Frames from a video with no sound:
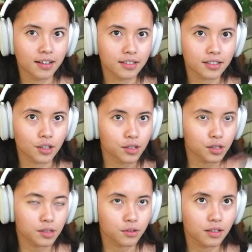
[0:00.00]
so
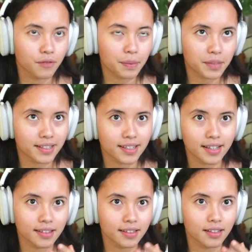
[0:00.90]
the replica
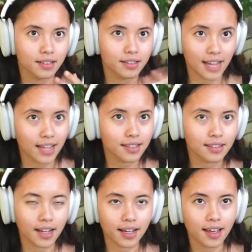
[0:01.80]
set
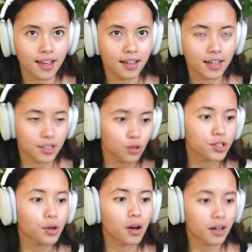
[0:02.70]
states like, it's
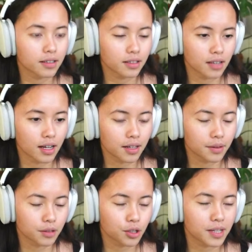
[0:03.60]
also a
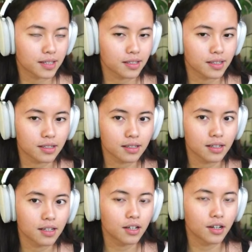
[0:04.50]
Kubernetes
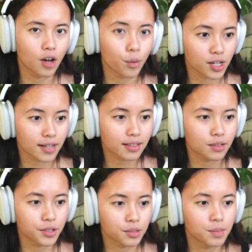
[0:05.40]

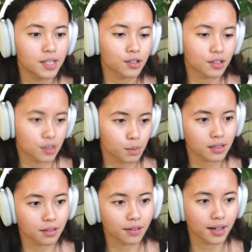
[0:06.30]
object, which means you can
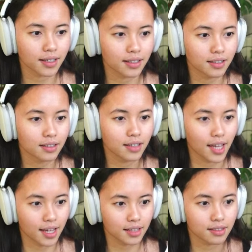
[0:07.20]
specify
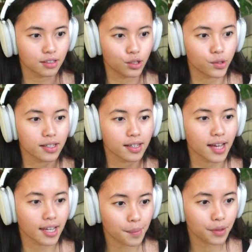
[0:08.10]
it using
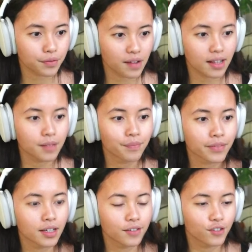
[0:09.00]
a YAML file.
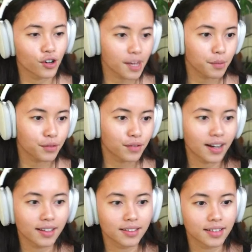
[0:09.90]
We've got a YAML
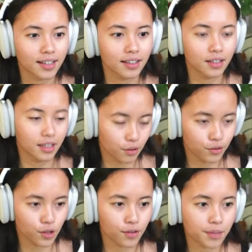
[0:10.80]
file that
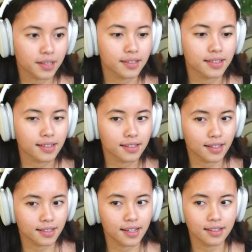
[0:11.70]
of your replica sets
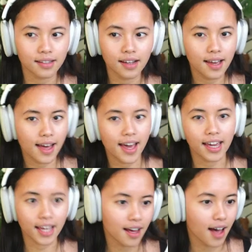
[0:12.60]
that says,
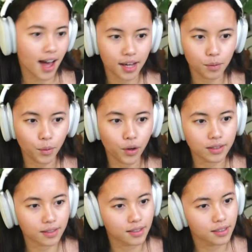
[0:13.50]
hey, I
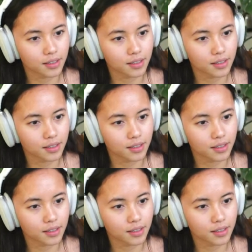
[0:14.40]
want